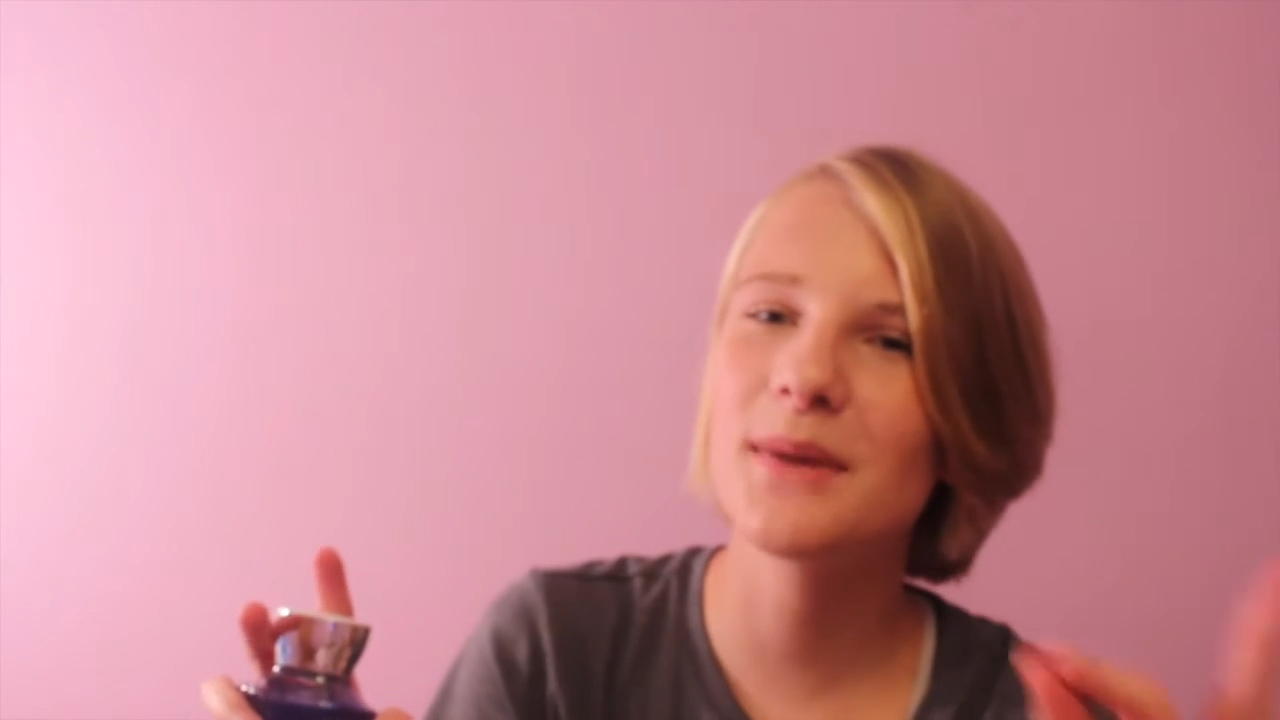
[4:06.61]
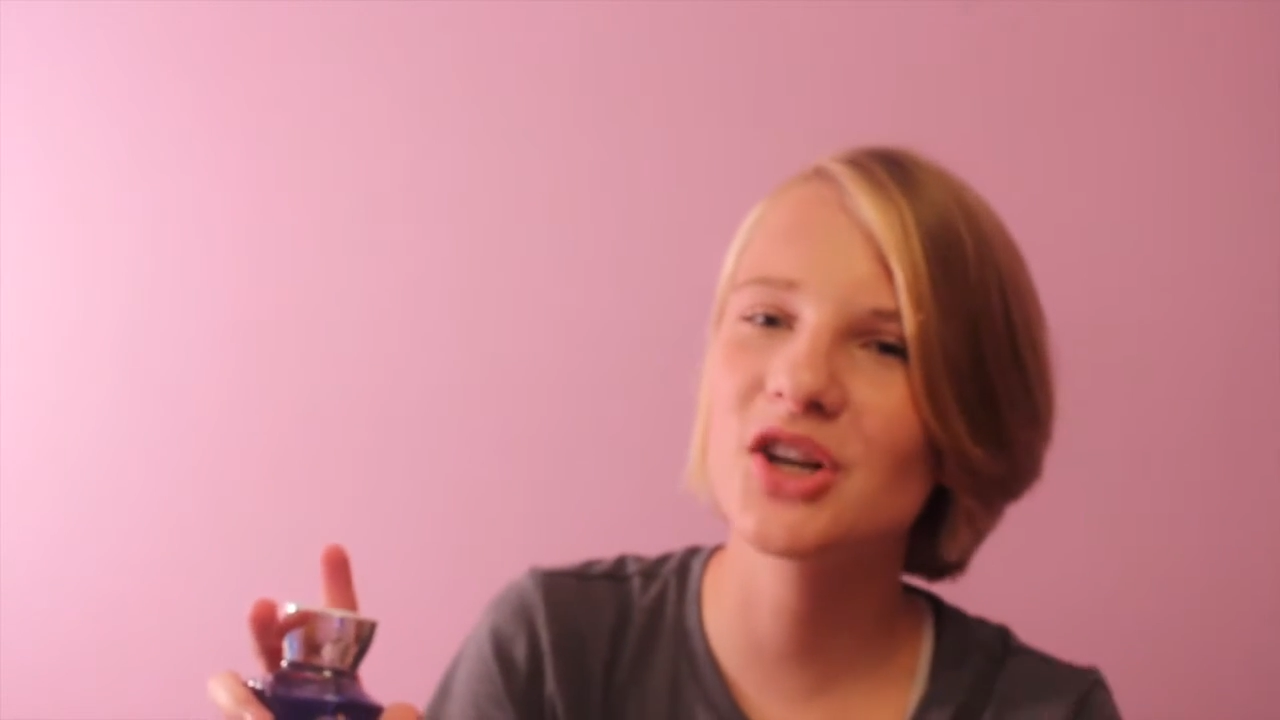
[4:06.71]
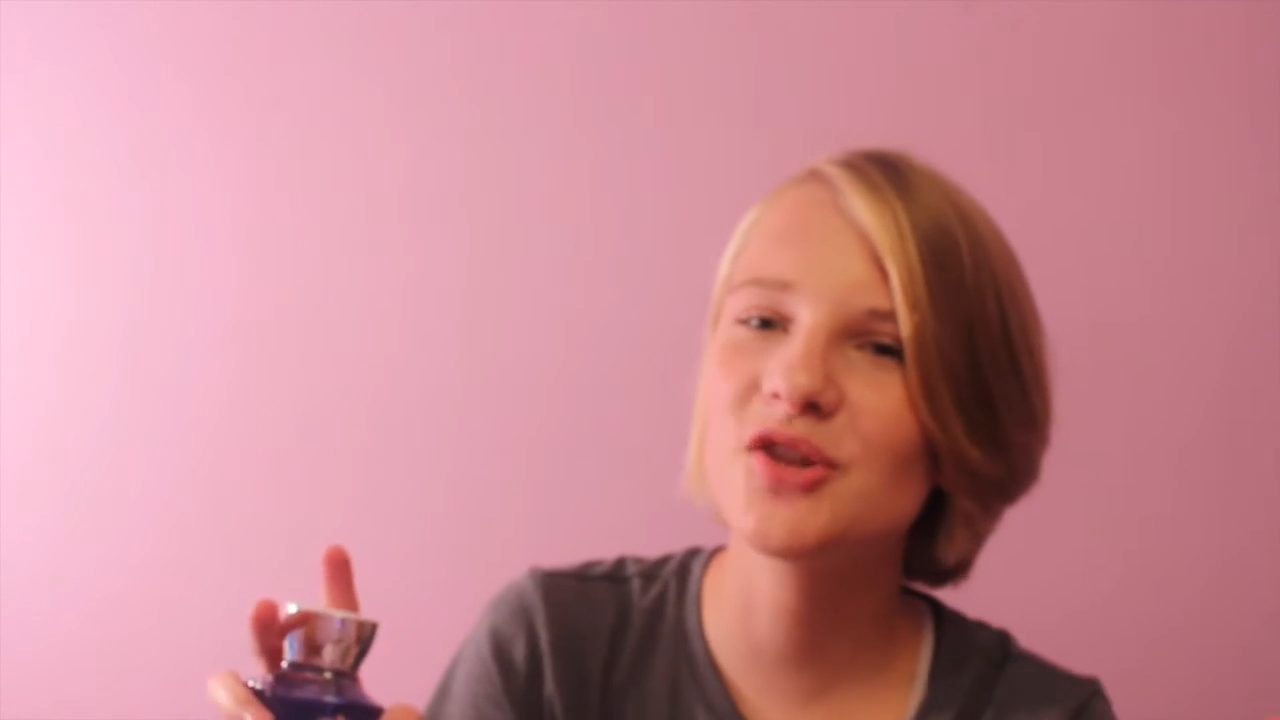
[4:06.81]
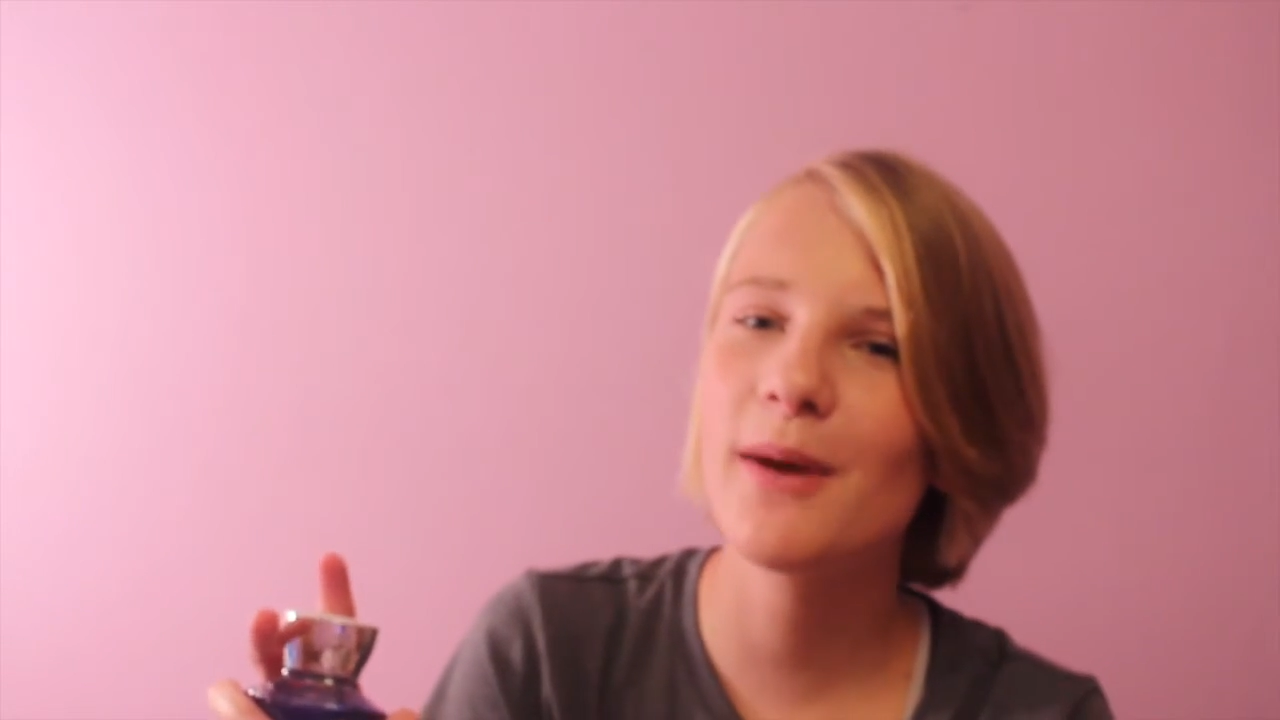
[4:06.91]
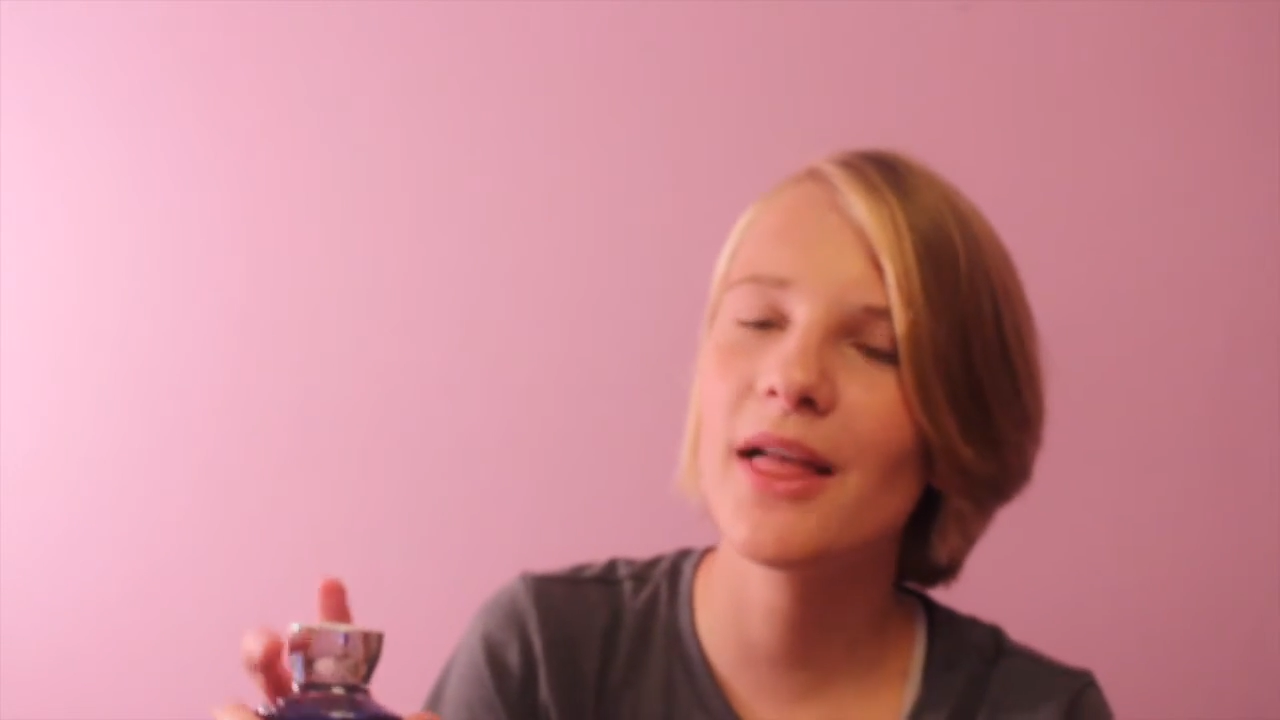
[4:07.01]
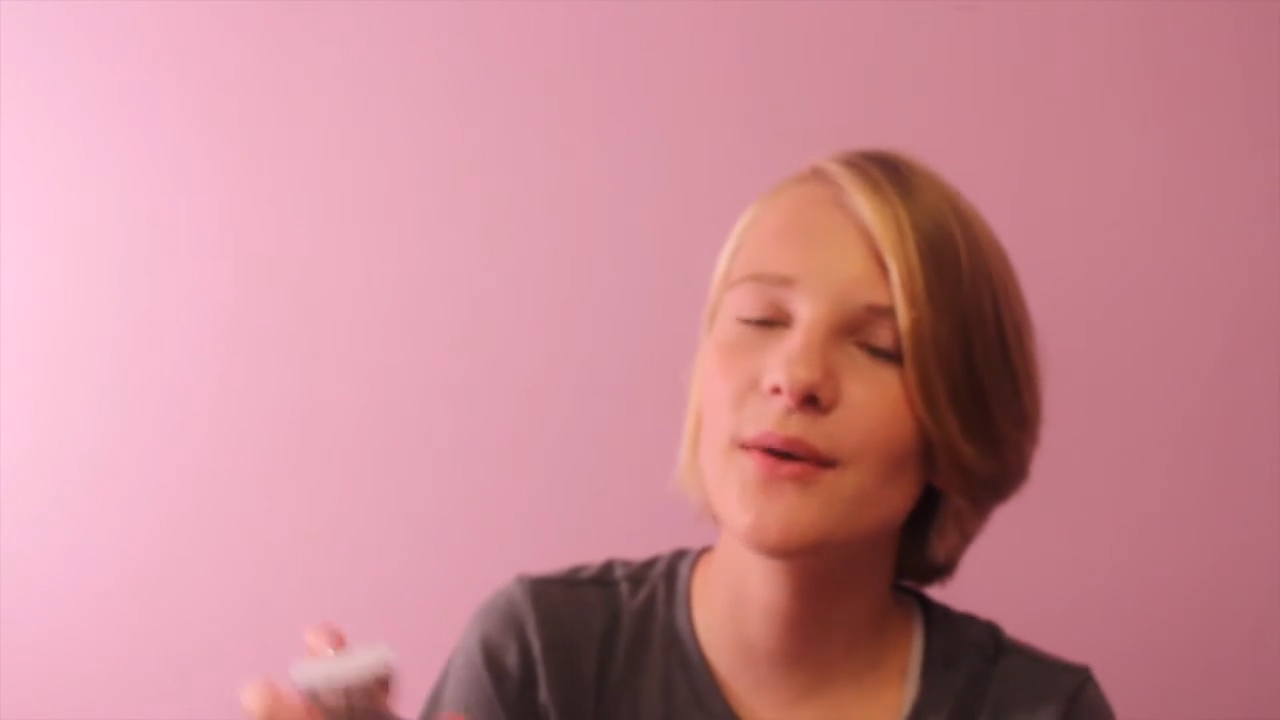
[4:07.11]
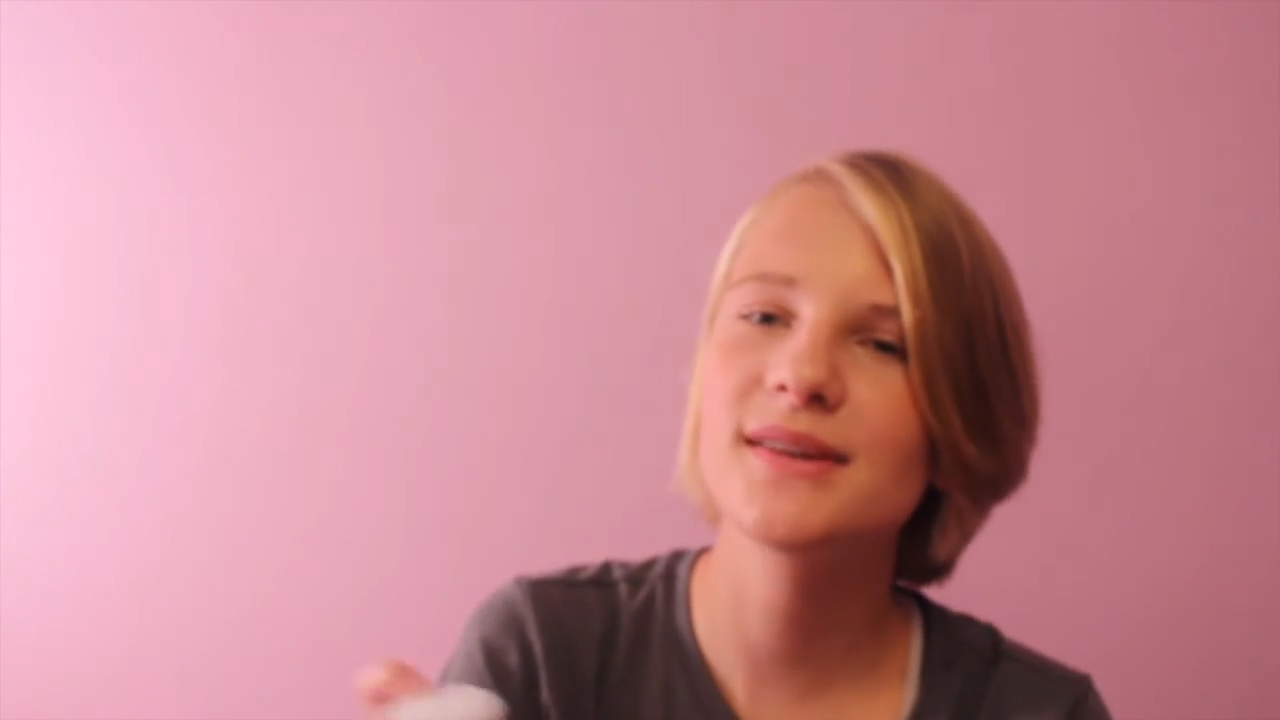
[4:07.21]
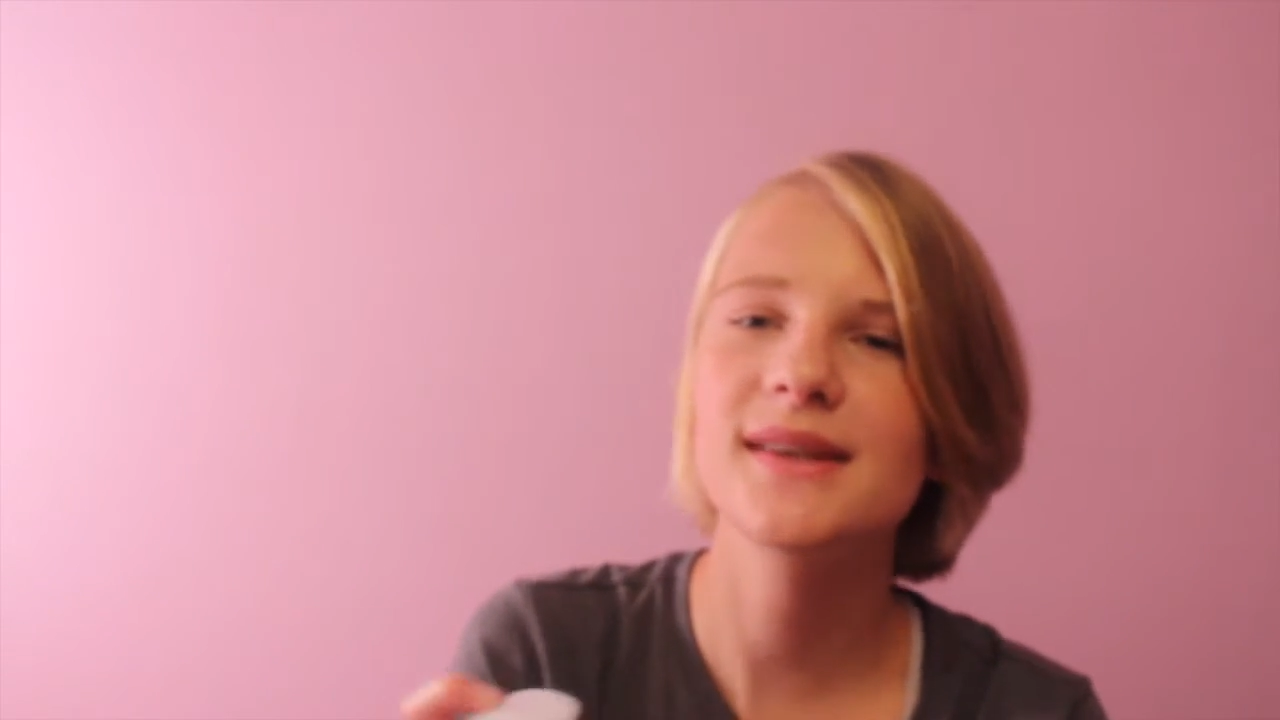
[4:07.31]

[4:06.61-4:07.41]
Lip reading: marshmallow.